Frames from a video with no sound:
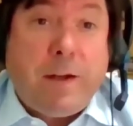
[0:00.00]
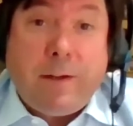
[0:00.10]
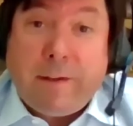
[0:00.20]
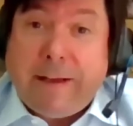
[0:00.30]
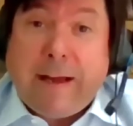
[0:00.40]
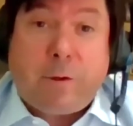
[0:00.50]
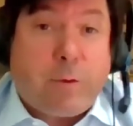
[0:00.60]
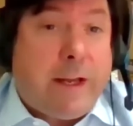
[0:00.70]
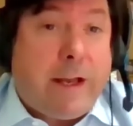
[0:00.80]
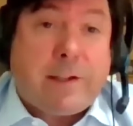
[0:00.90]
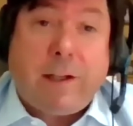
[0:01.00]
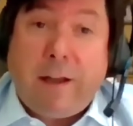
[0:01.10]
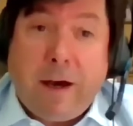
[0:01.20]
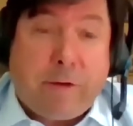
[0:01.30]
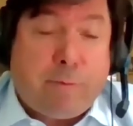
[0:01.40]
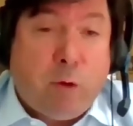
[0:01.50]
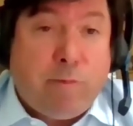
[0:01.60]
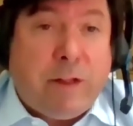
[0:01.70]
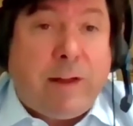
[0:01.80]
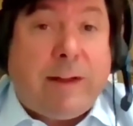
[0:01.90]
that creates a lot of
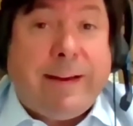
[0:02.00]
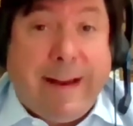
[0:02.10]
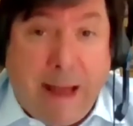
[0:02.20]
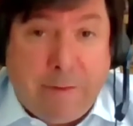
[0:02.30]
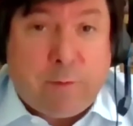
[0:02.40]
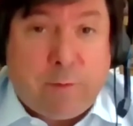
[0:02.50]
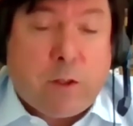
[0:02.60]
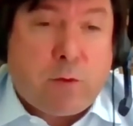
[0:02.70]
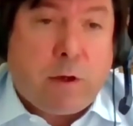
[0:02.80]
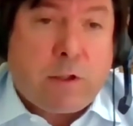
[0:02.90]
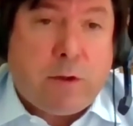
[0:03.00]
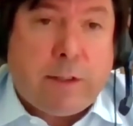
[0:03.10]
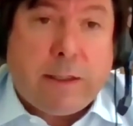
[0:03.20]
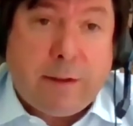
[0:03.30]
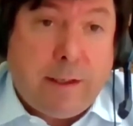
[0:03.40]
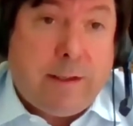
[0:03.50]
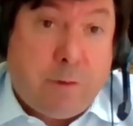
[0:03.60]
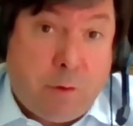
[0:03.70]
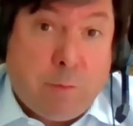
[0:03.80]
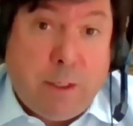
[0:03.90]
movement, and they have infrastructure that need
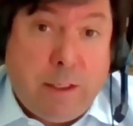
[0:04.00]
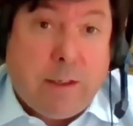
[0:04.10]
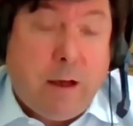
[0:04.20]
to be